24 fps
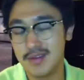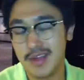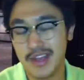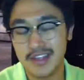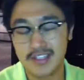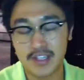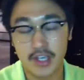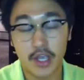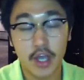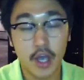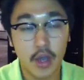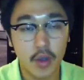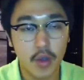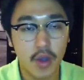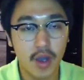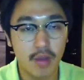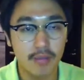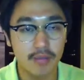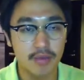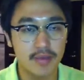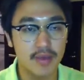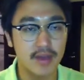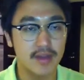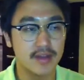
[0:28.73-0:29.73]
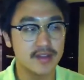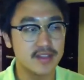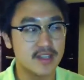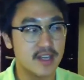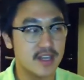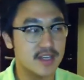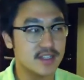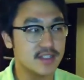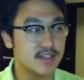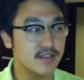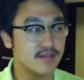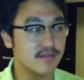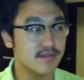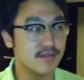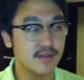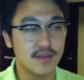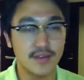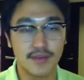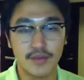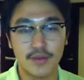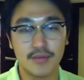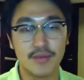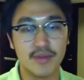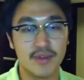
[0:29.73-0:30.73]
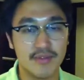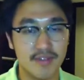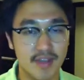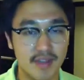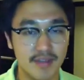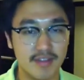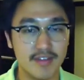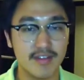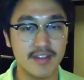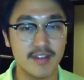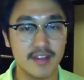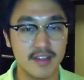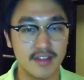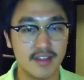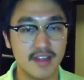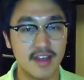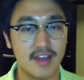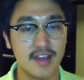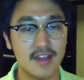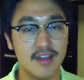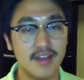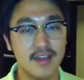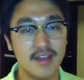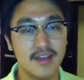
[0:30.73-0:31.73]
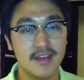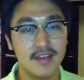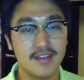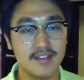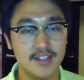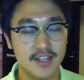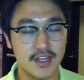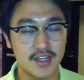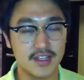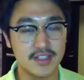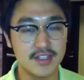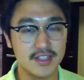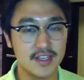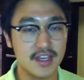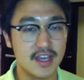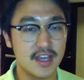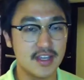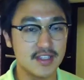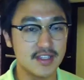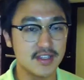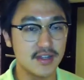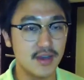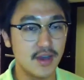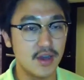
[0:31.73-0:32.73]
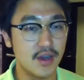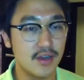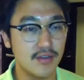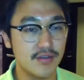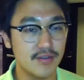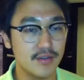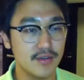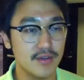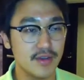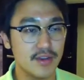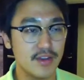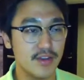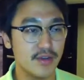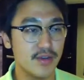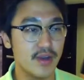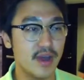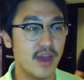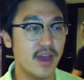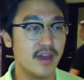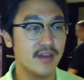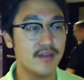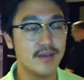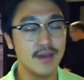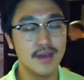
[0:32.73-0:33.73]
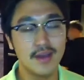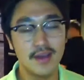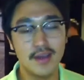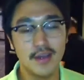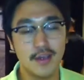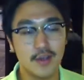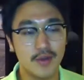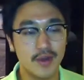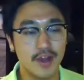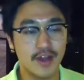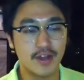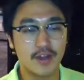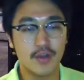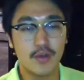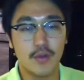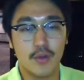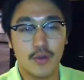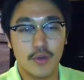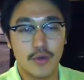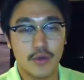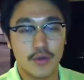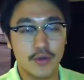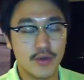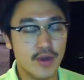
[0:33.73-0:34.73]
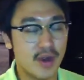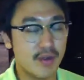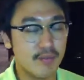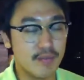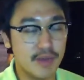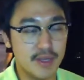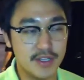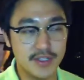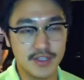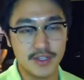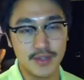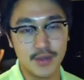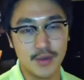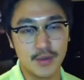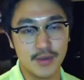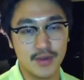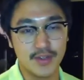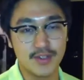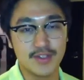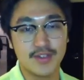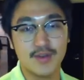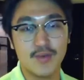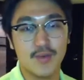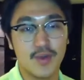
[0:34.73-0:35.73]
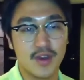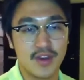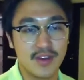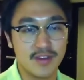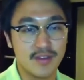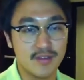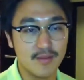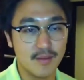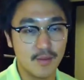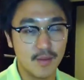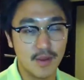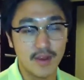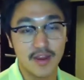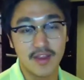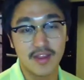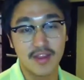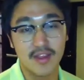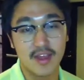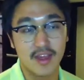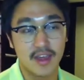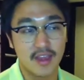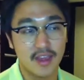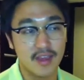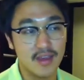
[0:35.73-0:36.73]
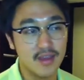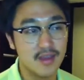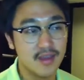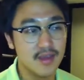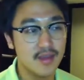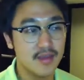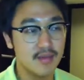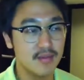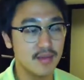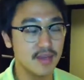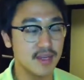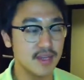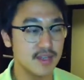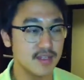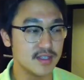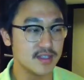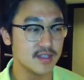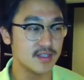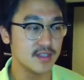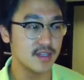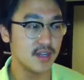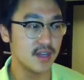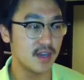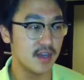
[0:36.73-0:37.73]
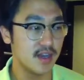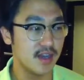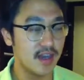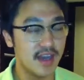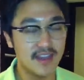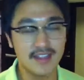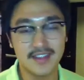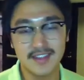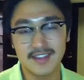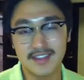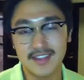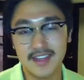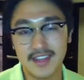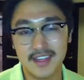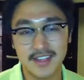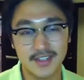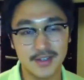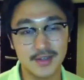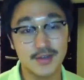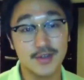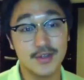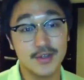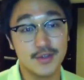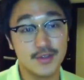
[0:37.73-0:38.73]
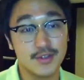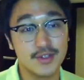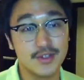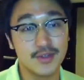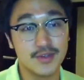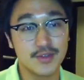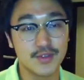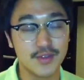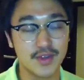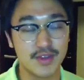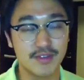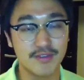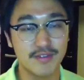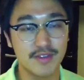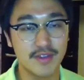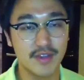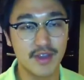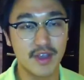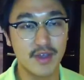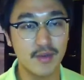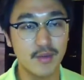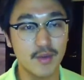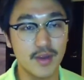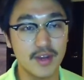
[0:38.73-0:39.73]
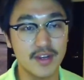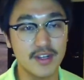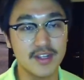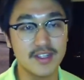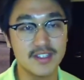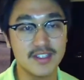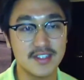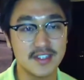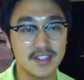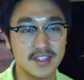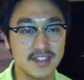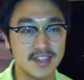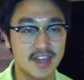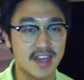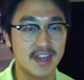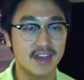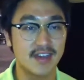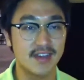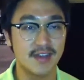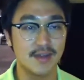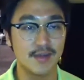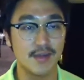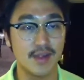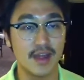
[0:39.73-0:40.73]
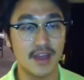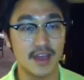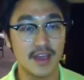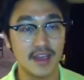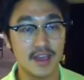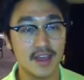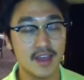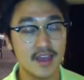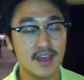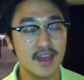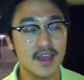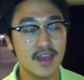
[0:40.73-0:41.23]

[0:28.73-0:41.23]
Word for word: as a co-op, you get a taste of a little bit of everything that JSC has to offer, and you're not you're not cornered, you're not pigeonholed into one one thing, because uh, at this age, you're, you're, still trying to figure out what it is exactly you like,